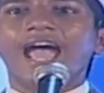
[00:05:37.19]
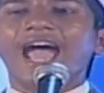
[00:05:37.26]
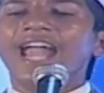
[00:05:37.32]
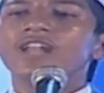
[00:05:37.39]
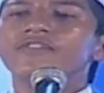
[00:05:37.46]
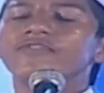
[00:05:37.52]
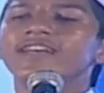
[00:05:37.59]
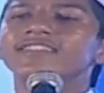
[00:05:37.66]

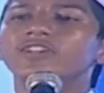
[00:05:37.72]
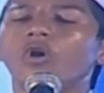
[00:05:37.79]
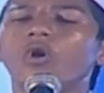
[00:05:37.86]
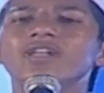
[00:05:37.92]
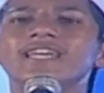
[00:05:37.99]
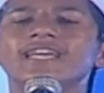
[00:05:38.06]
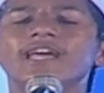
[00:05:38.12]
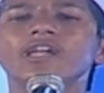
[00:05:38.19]
And if there's a
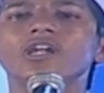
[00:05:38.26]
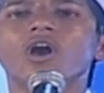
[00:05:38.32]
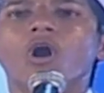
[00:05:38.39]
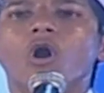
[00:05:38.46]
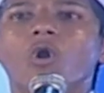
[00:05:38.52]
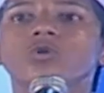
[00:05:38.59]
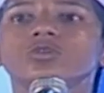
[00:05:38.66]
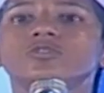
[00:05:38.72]
hooligan
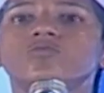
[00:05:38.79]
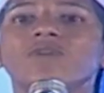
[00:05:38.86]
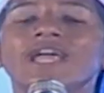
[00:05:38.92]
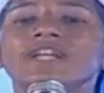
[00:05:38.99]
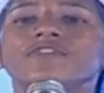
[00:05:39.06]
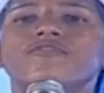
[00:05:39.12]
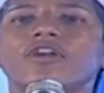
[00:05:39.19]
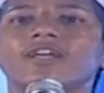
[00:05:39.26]
who's
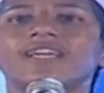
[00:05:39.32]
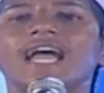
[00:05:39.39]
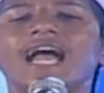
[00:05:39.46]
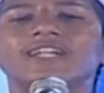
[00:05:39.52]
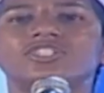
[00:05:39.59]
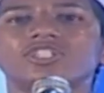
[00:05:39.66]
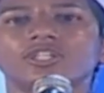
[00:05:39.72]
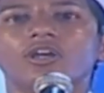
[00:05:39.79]
waiting for a
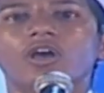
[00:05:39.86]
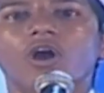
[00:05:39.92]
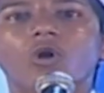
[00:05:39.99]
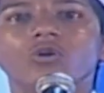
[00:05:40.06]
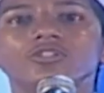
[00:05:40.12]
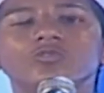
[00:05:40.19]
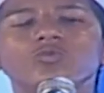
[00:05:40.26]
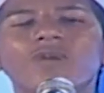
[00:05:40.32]
catch,
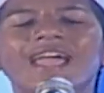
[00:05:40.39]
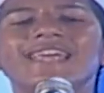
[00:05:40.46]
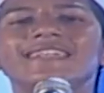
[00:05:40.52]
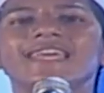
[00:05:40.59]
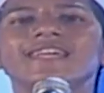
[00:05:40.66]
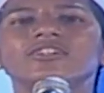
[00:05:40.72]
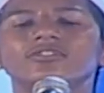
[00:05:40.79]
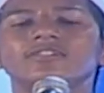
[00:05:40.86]
who's
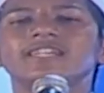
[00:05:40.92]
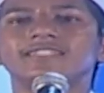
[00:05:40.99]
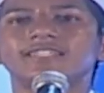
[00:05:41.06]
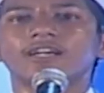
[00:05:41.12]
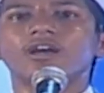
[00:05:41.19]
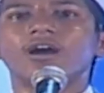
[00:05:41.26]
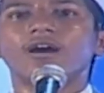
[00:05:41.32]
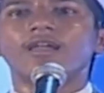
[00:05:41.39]
waiting to tease
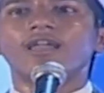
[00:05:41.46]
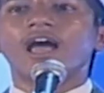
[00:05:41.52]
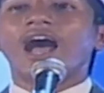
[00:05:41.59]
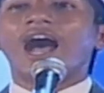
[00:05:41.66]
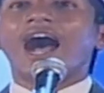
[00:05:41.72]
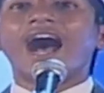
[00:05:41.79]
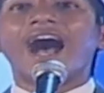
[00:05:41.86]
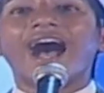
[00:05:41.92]
a girl,
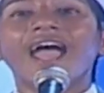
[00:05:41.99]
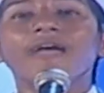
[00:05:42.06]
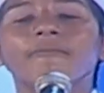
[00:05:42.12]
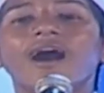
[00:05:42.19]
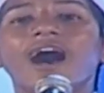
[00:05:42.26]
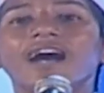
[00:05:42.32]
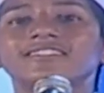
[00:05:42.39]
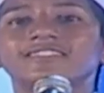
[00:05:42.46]

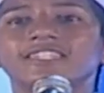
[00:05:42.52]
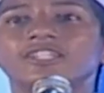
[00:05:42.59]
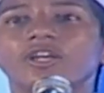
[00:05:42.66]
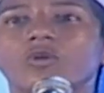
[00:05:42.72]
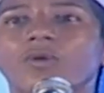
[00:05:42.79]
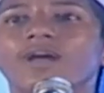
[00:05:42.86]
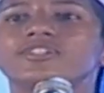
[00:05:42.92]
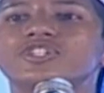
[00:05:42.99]
I'm asking the
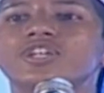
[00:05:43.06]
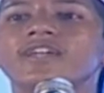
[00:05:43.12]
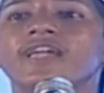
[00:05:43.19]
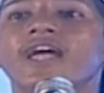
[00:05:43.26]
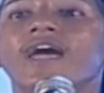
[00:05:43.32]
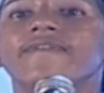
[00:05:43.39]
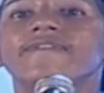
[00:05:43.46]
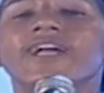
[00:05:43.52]
question
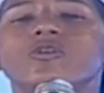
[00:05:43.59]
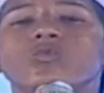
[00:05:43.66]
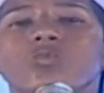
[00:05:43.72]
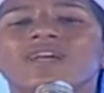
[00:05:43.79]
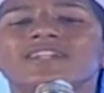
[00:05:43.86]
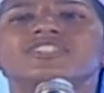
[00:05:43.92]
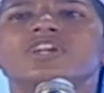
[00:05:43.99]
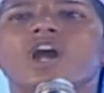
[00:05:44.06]
that
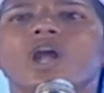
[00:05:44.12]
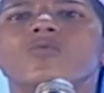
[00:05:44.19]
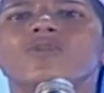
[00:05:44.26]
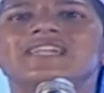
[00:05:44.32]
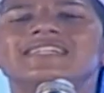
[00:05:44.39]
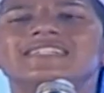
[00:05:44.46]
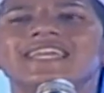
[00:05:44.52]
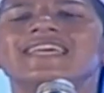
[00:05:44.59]
which girl
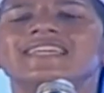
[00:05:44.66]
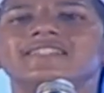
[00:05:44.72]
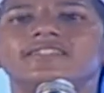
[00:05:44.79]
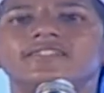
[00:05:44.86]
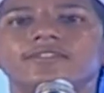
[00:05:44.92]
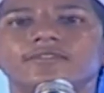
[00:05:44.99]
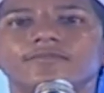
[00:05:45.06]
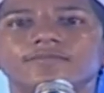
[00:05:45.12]
will he
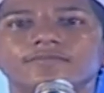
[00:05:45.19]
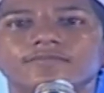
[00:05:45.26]
tease?